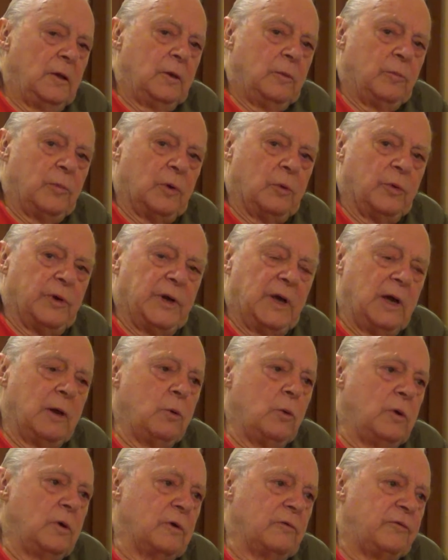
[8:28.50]
But when I
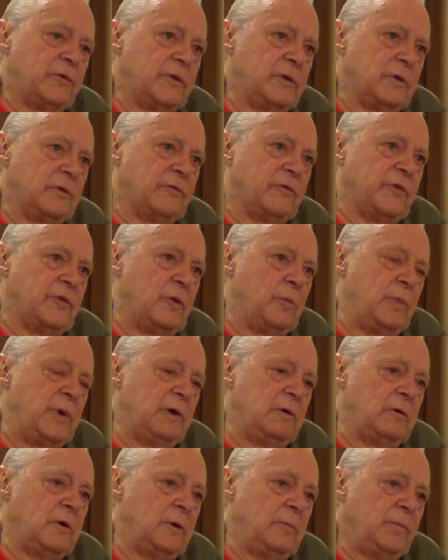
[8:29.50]
worked for the
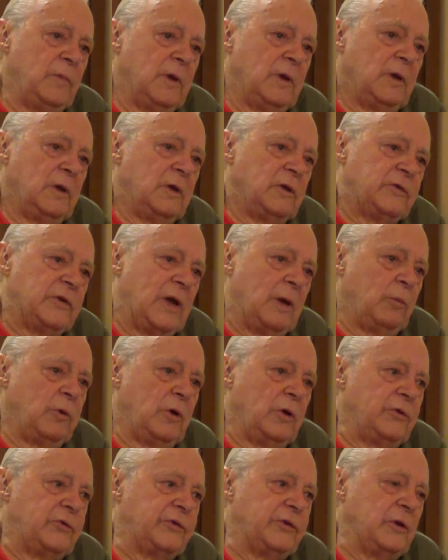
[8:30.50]
Mirror,
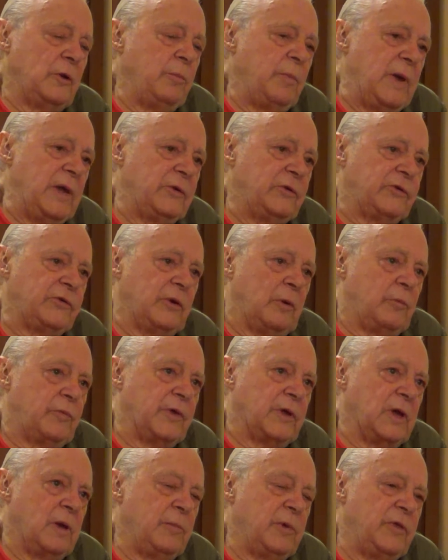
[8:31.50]
tabloids still meant
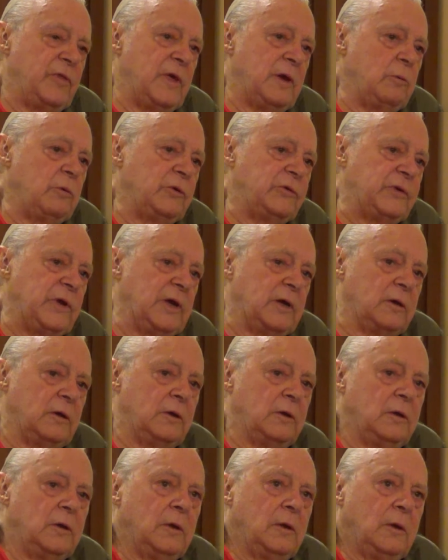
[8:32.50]
something. I mean, they would take
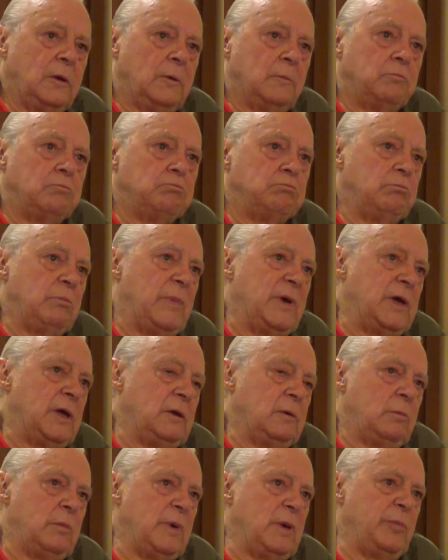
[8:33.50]

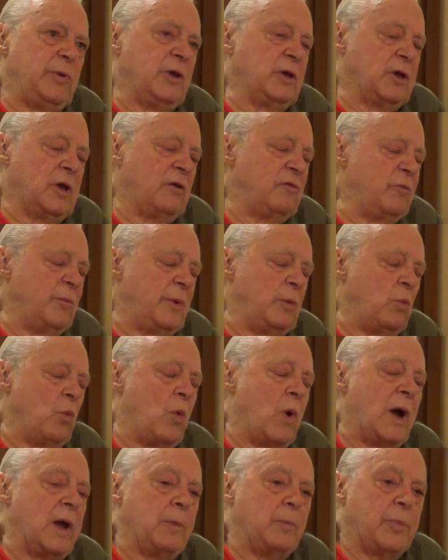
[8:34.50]
maybe a government
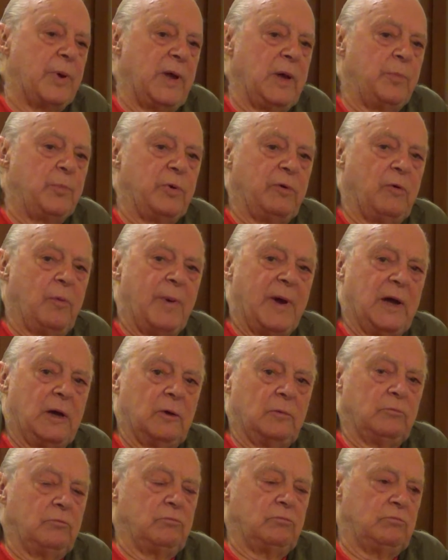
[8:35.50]
white paper
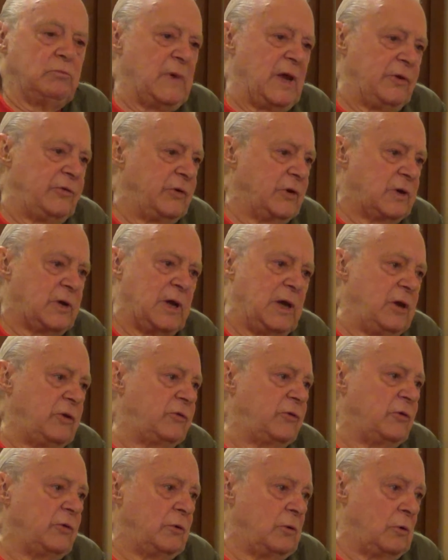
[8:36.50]
about
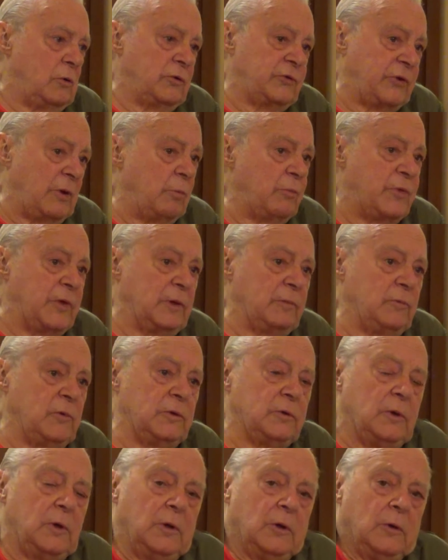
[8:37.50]
education or something
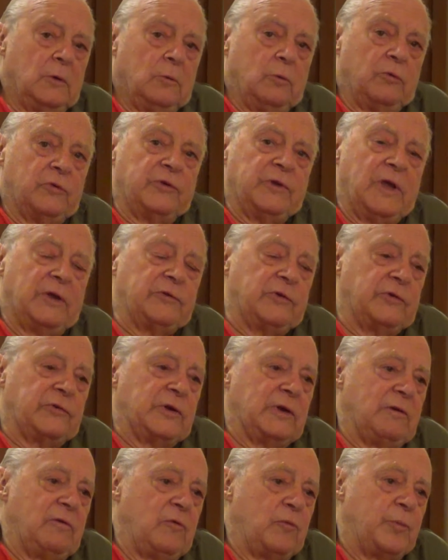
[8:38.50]
that was
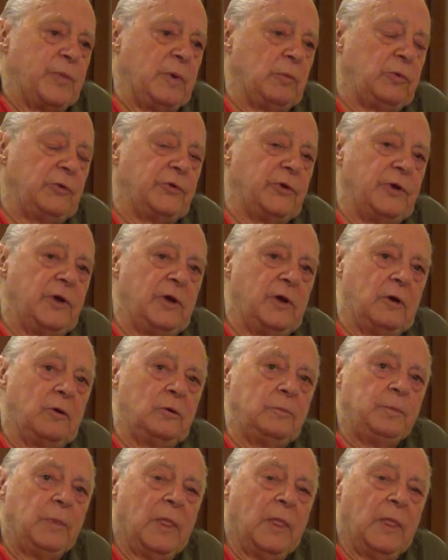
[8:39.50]
necessary for people to know,